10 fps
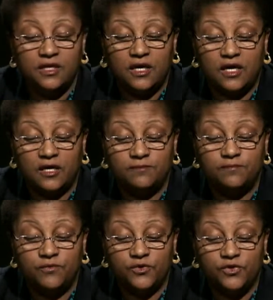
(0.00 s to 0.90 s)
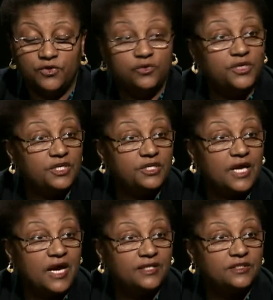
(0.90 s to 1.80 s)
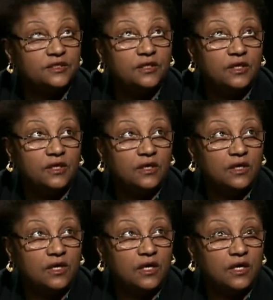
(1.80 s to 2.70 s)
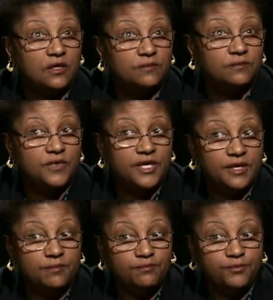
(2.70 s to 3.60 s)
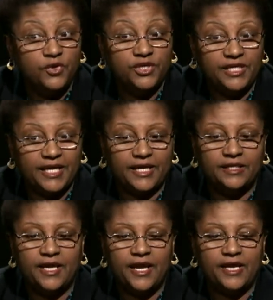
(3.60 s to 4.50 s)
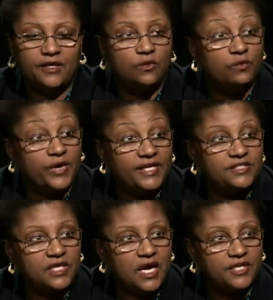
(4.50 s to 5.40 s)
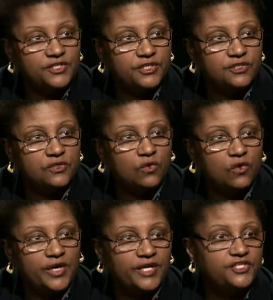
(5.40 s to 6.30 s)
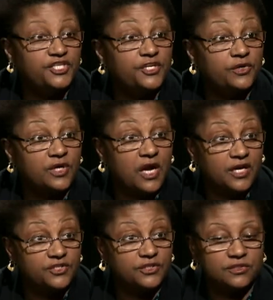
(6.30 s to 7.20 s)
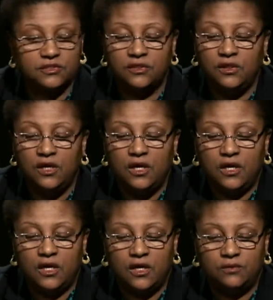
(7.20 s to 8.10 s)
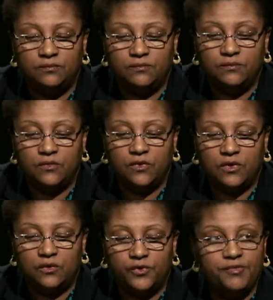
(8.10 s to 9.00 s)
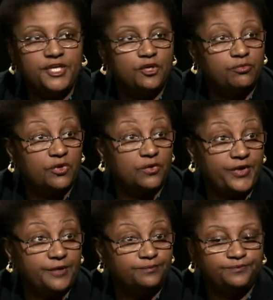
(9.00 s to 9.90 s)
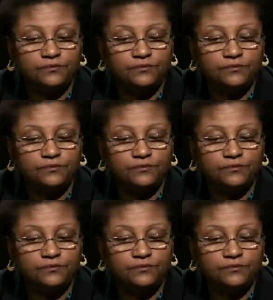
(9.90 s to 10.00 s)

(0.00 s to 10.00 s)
um, you cannot um, put in a race-conscious or a gender-conscious uh, remedial program